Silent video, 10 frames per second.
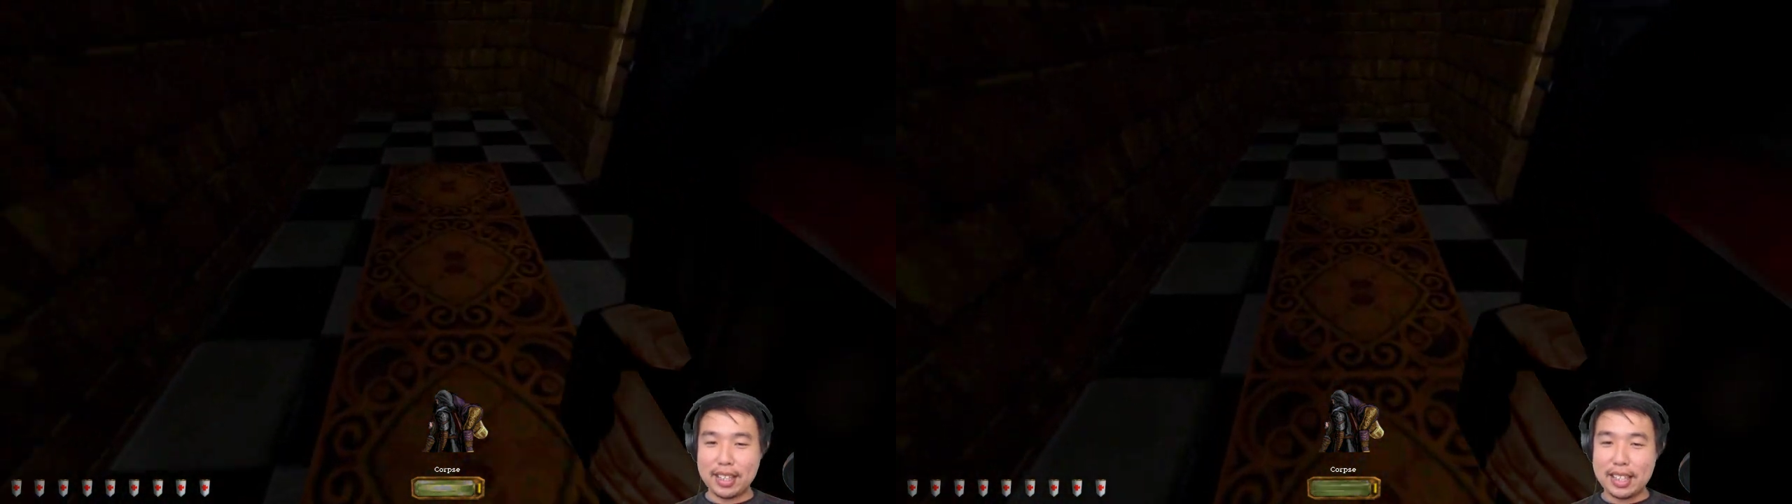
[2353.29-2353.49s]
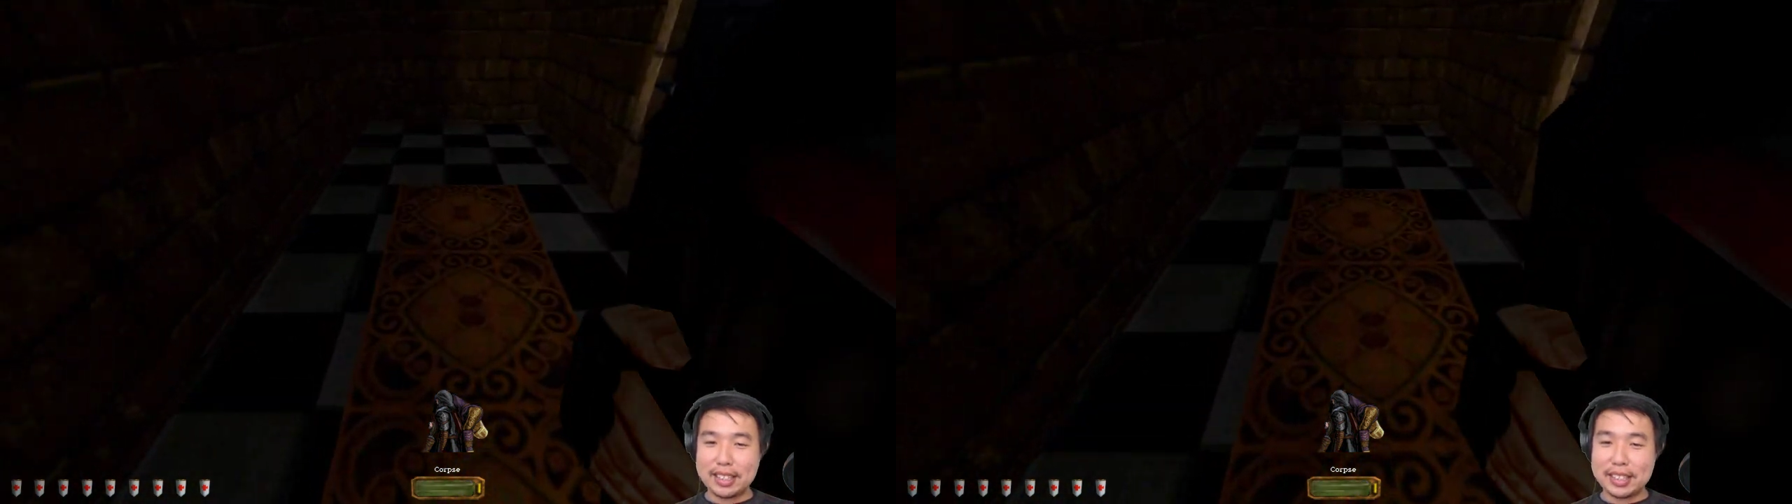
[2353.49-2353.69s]

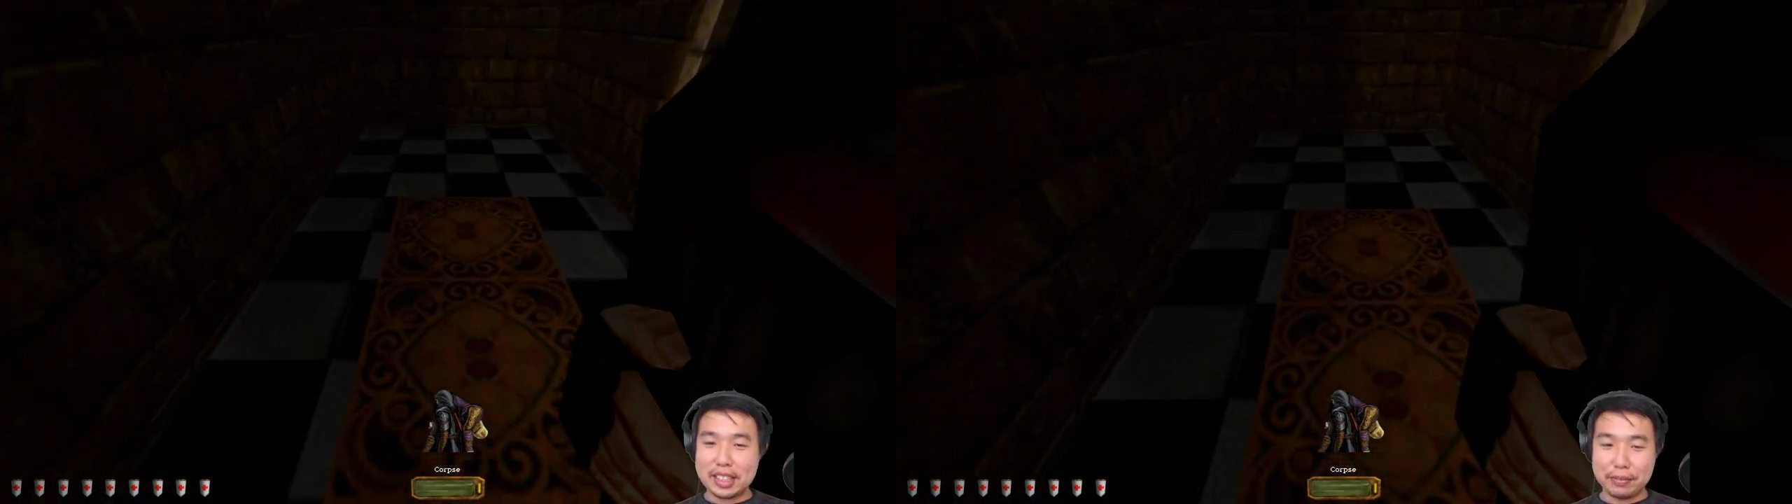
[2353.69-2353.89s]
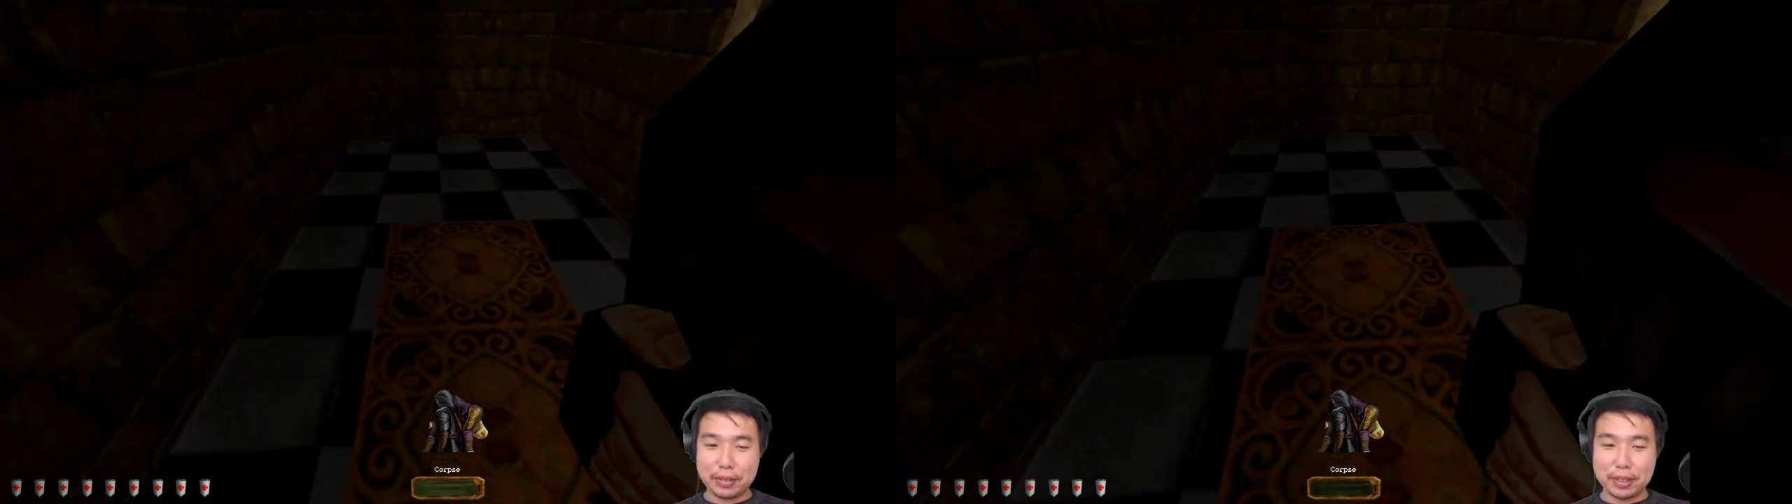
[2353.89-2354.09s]
easy
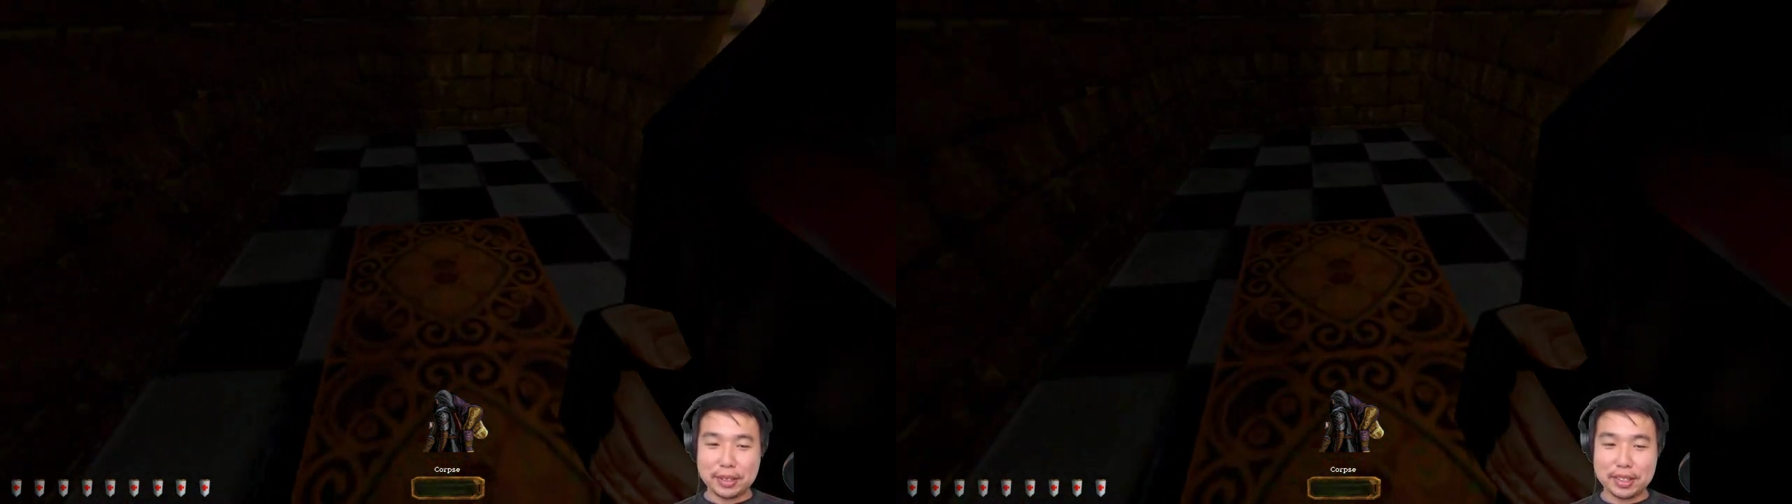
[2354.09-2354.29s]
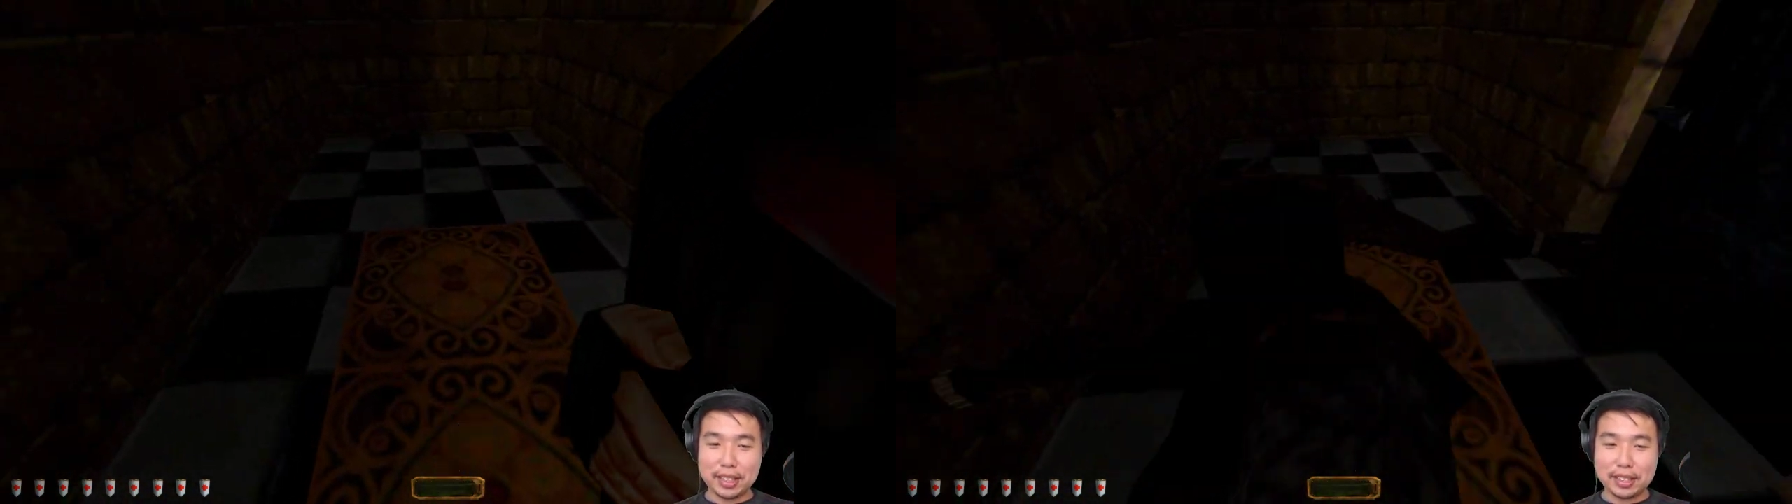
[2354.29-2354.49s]

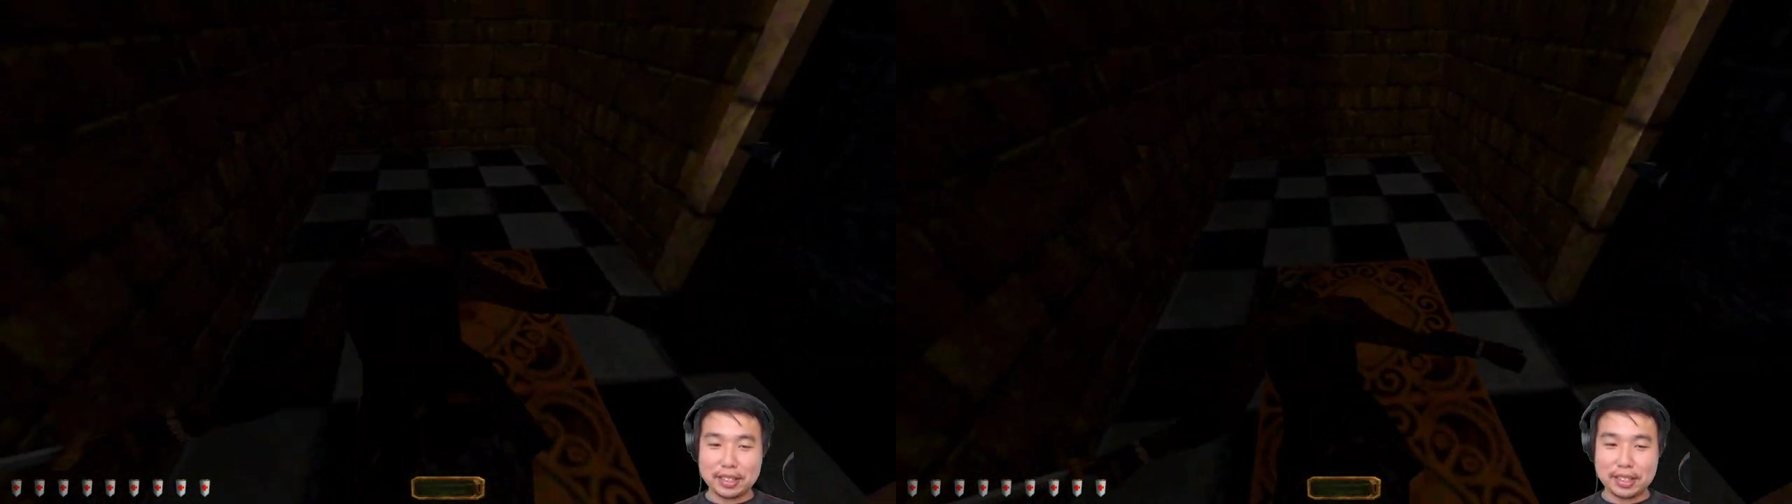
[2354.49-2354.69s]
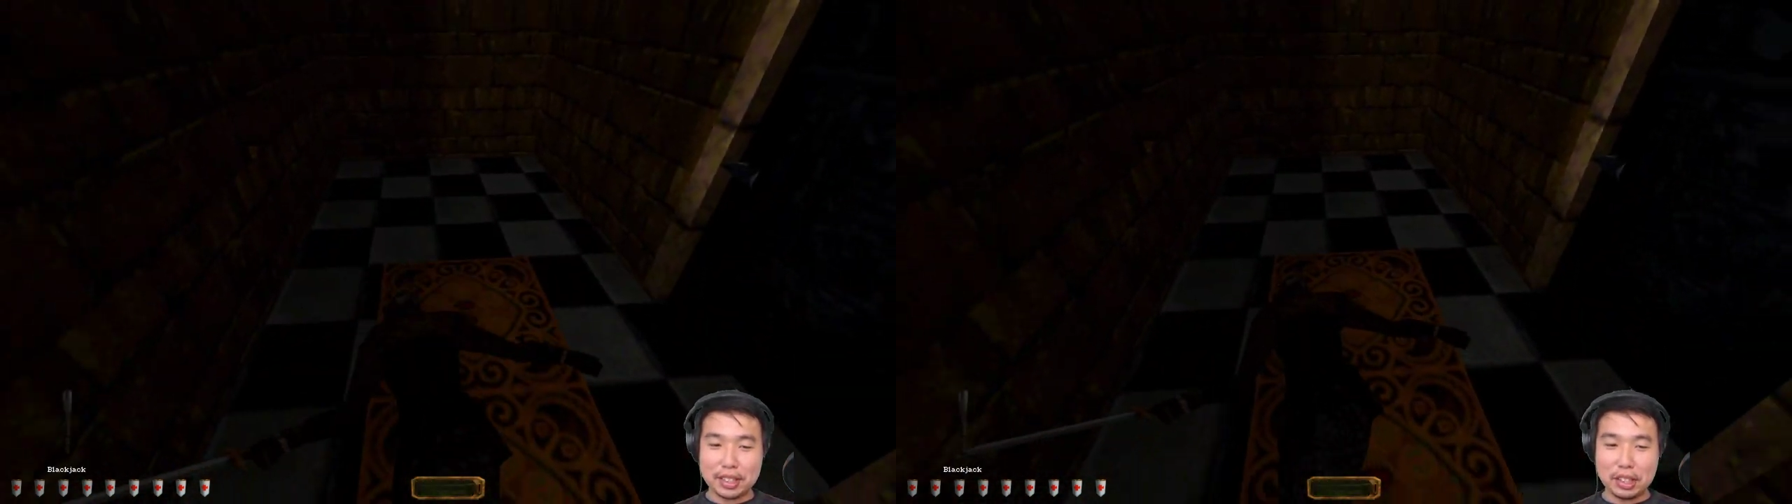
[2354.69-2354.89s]
difficulties,